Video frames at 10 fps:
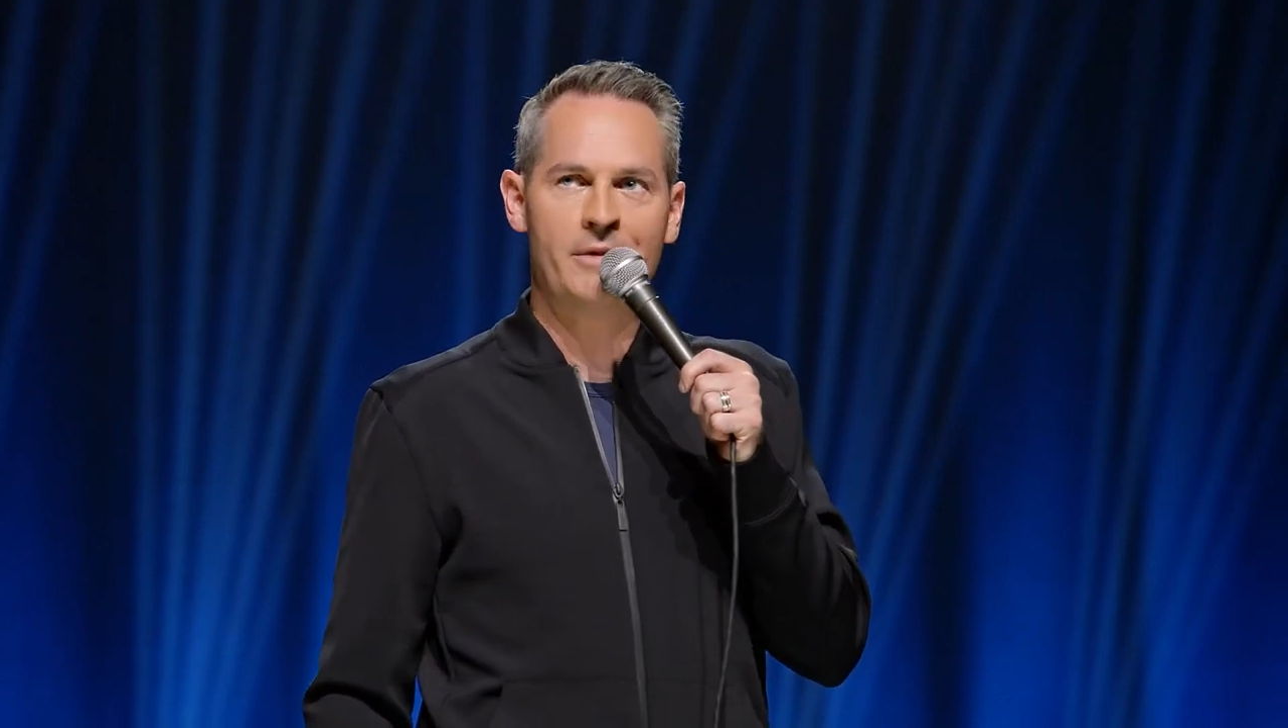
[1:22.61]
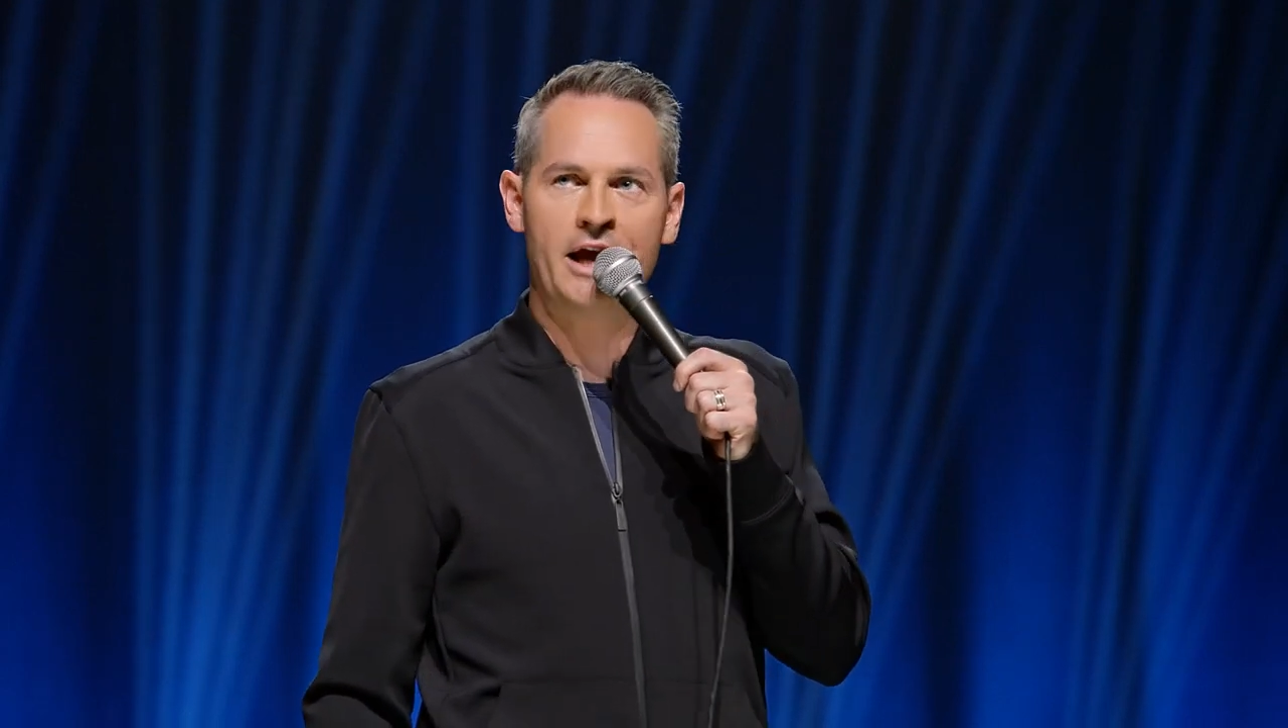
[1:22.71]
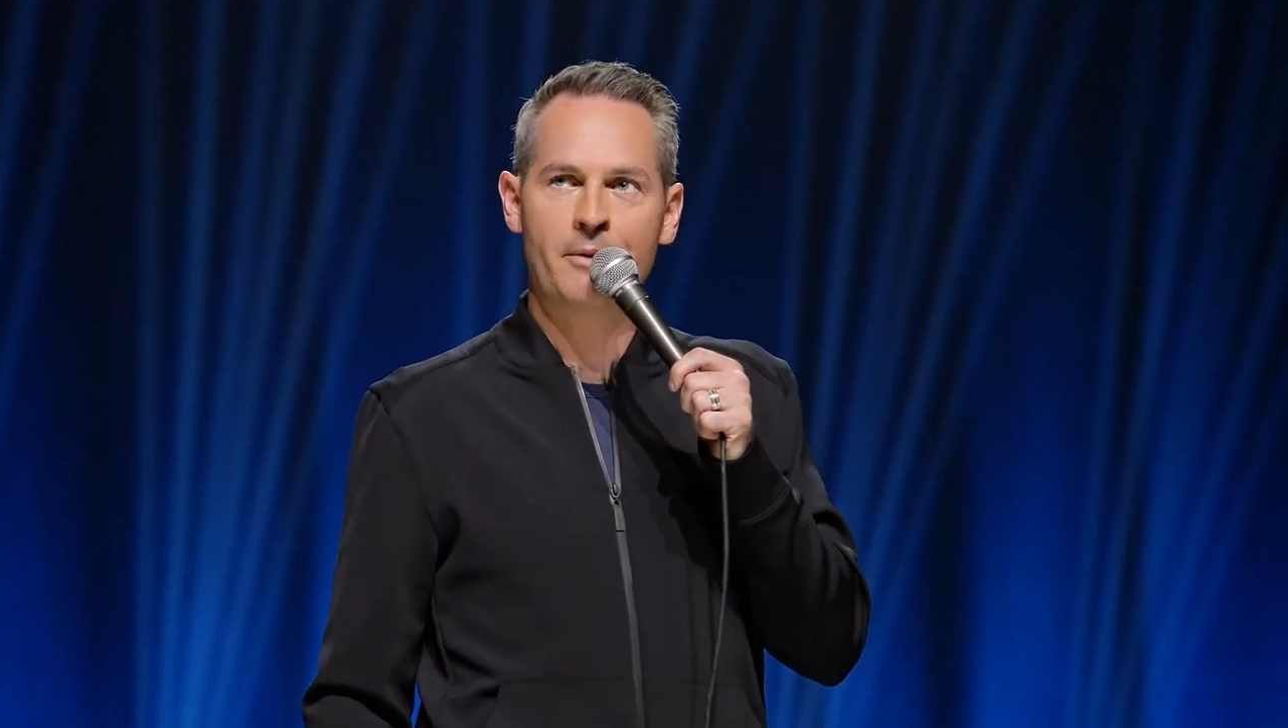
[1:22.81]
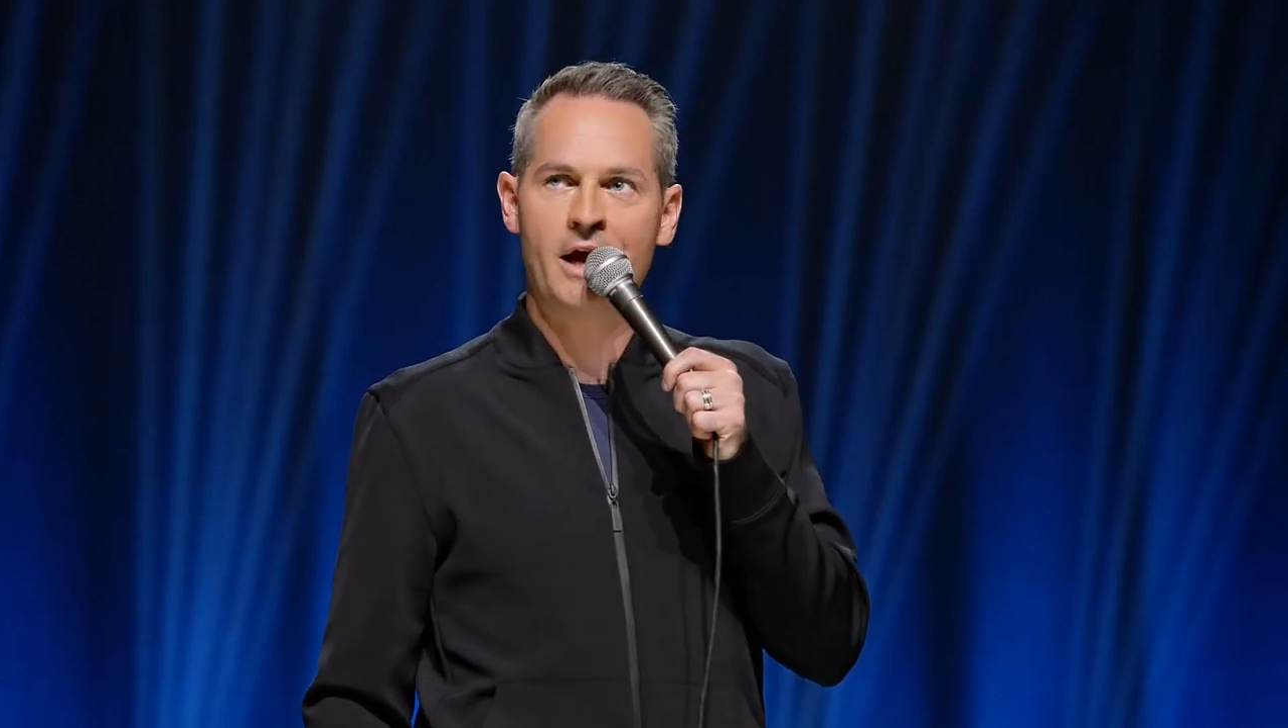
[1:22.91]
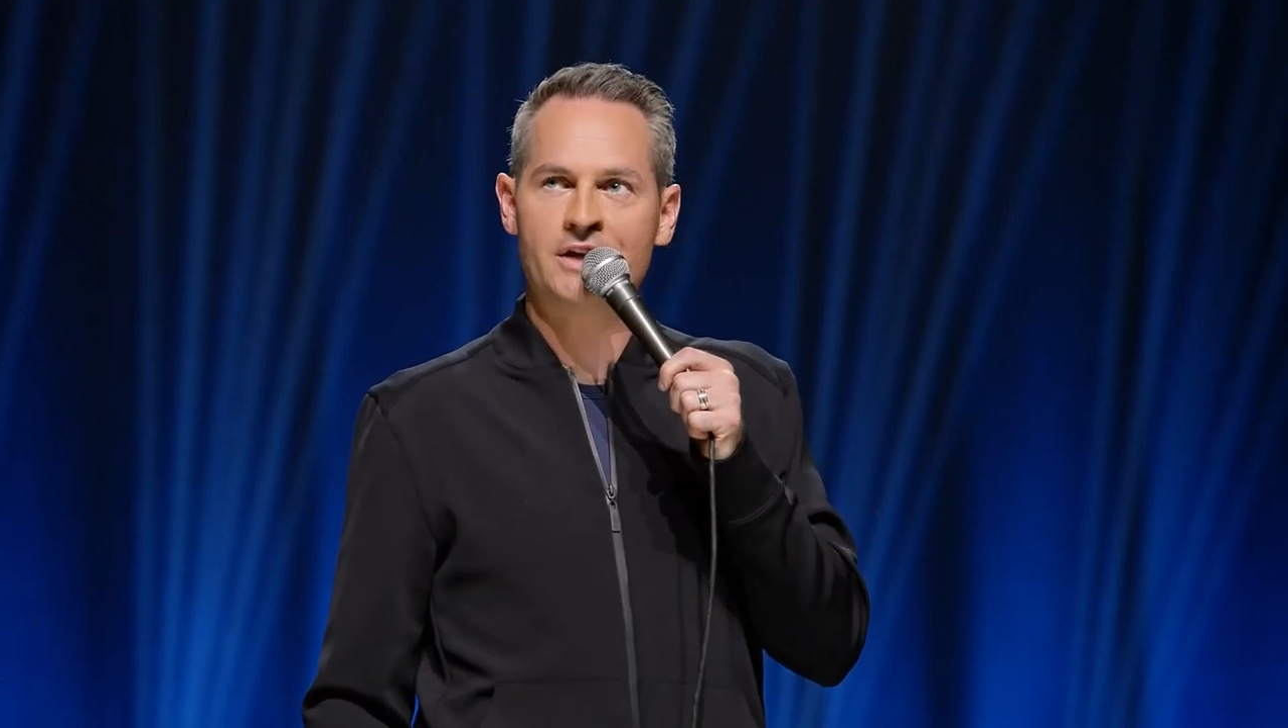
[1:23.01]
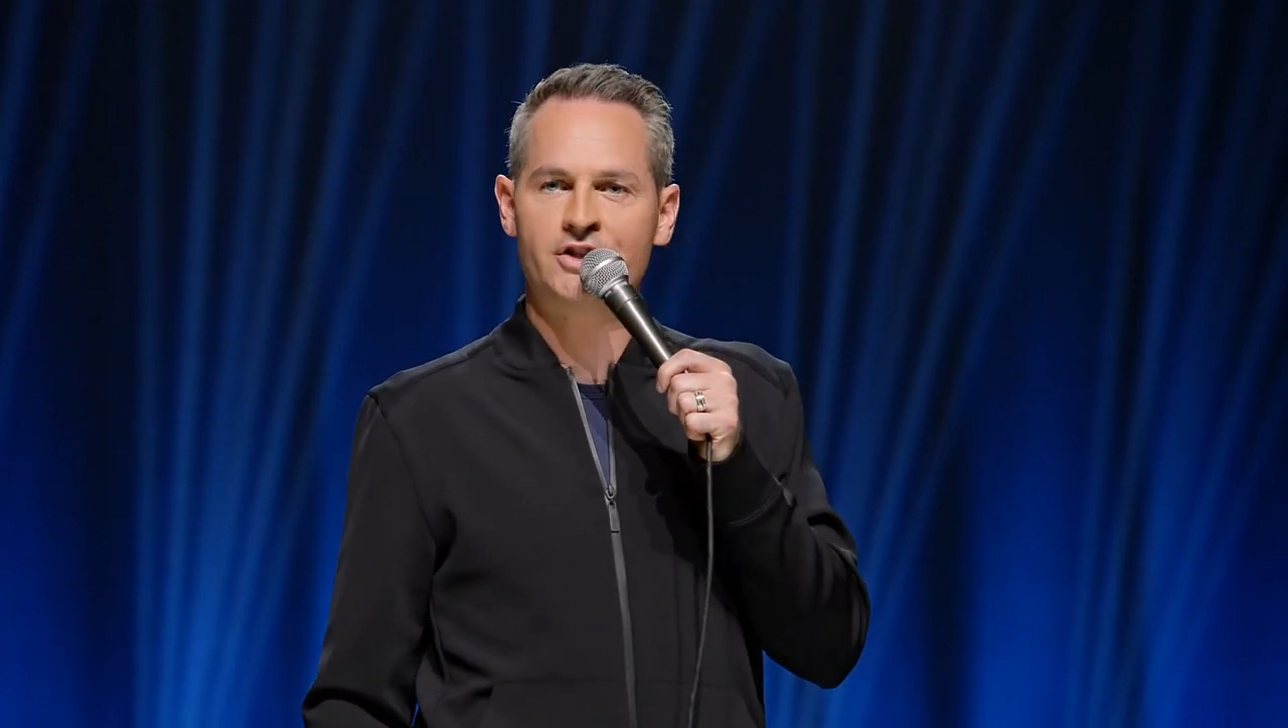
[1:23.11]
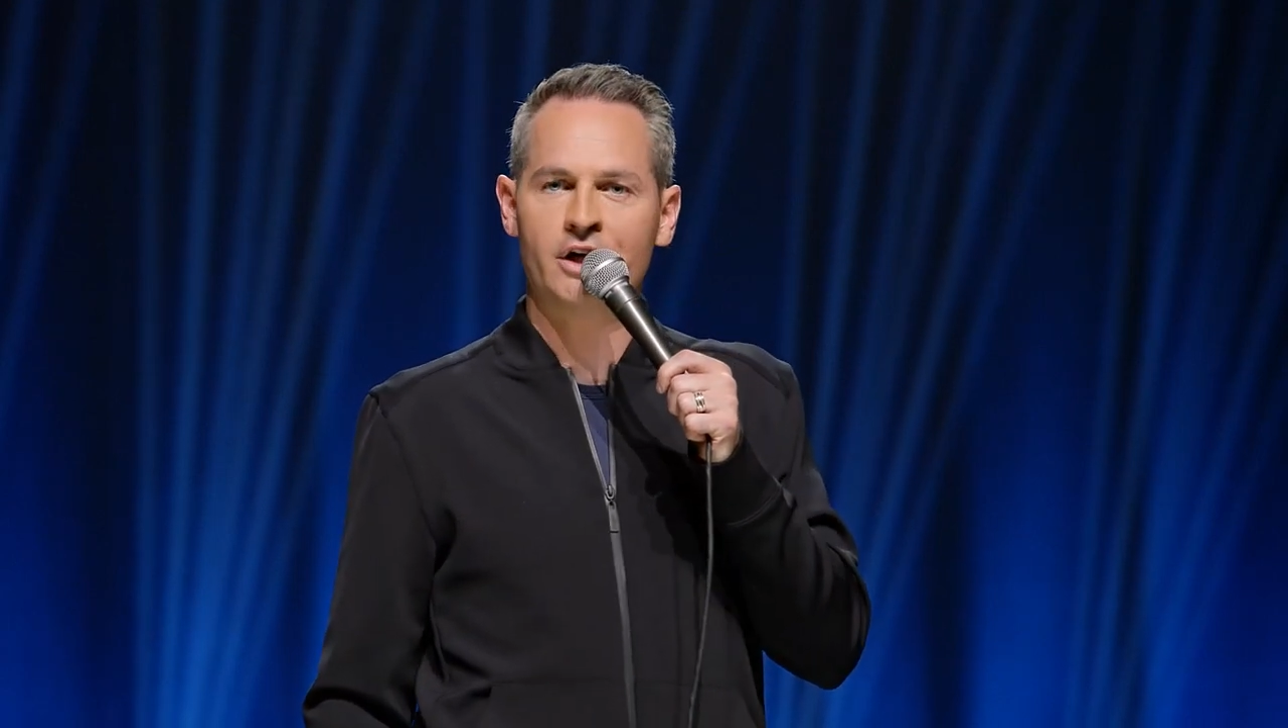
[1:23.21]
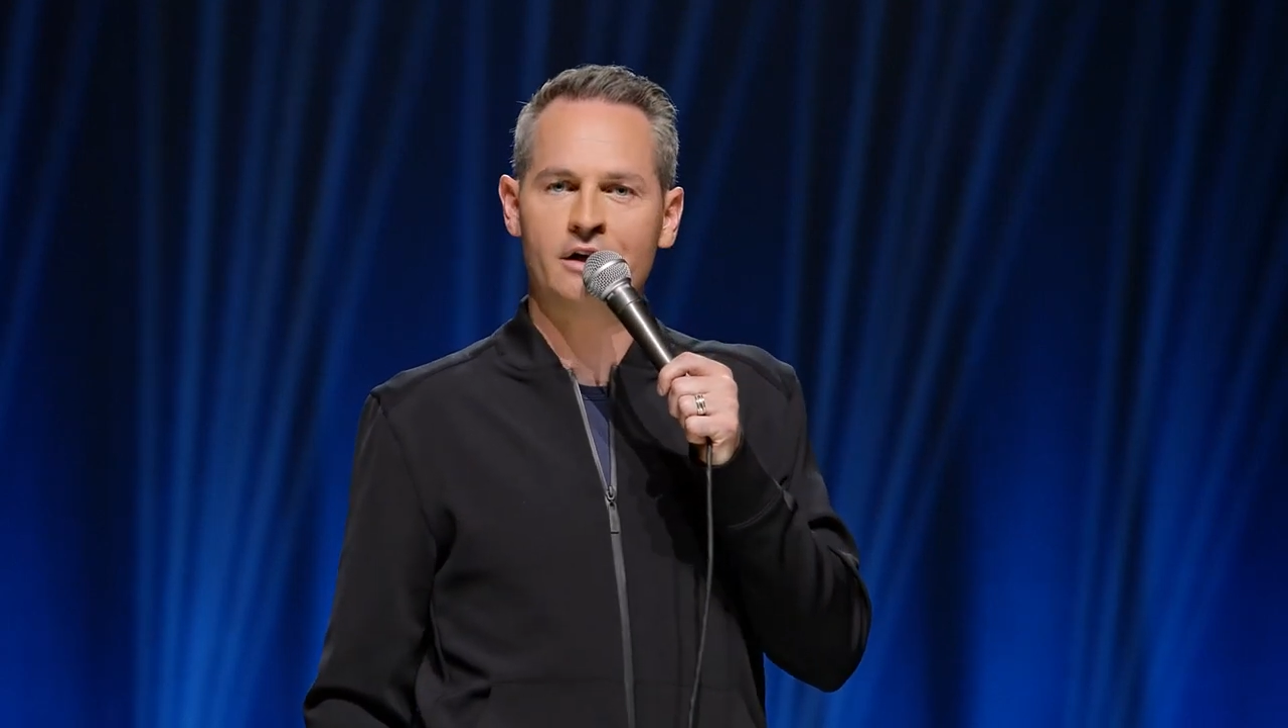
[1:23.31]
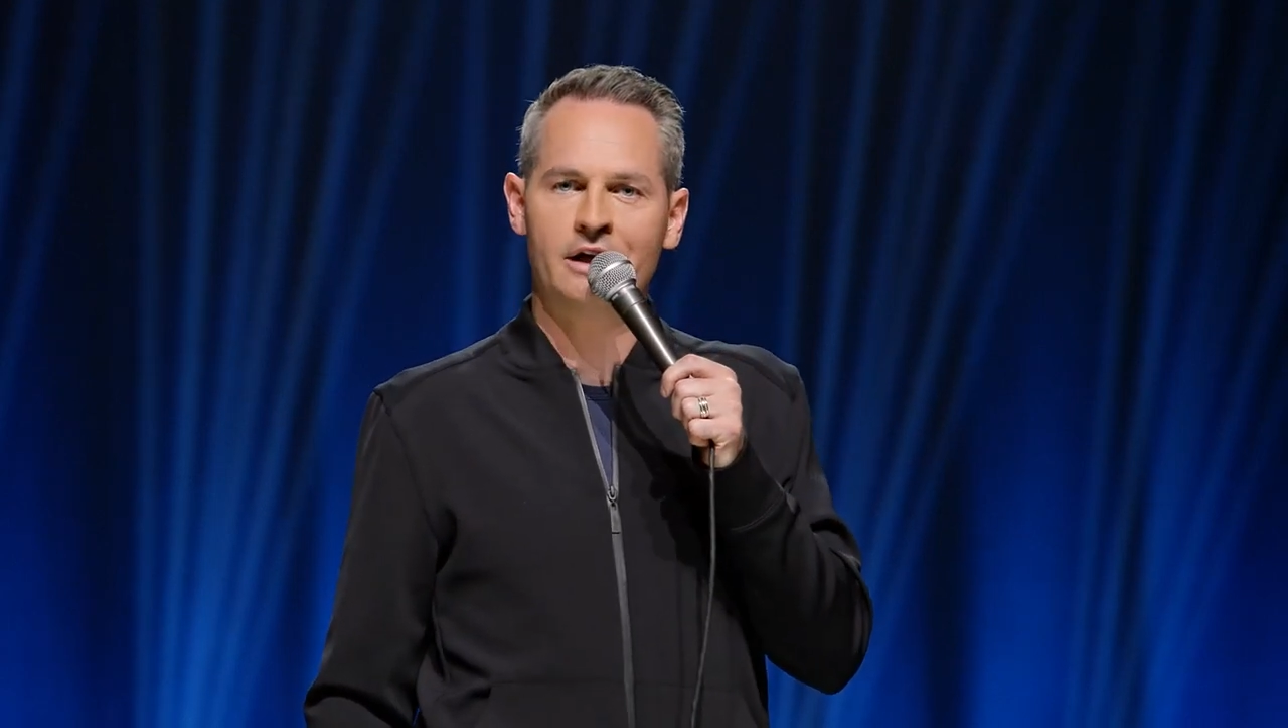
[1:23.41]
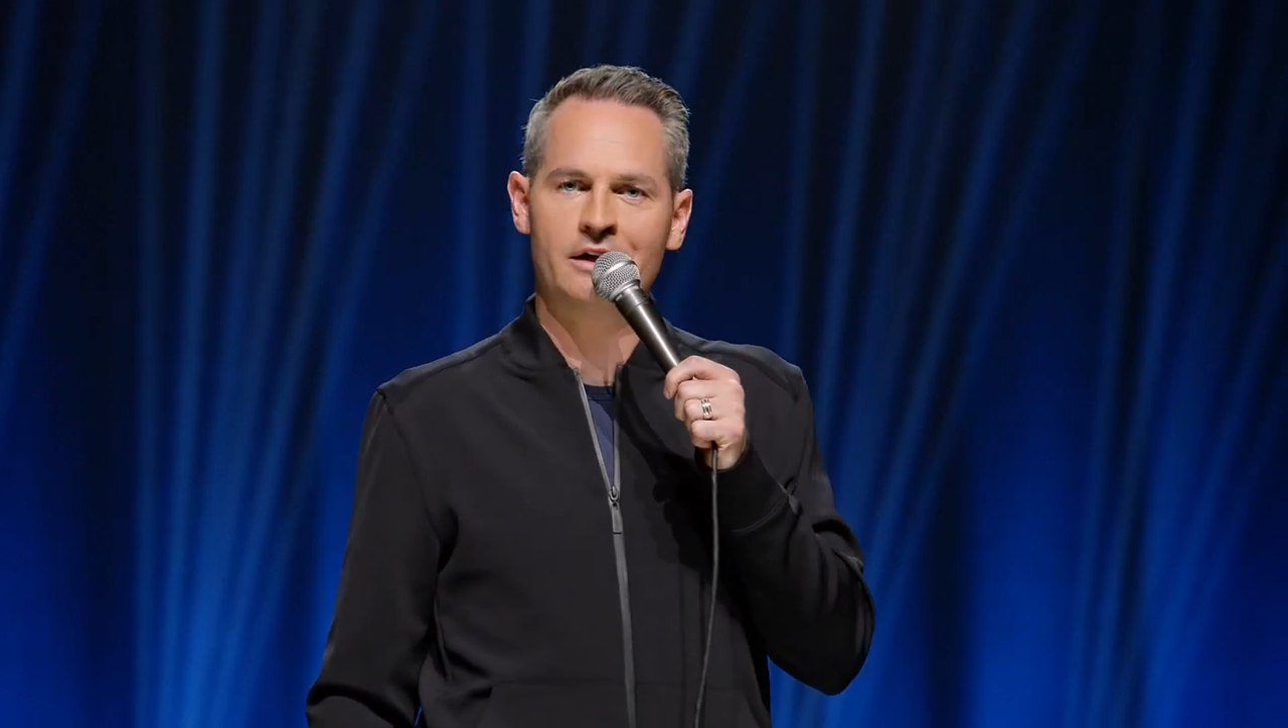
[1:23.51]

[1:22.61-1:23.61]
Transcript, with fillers: I'm not a monster.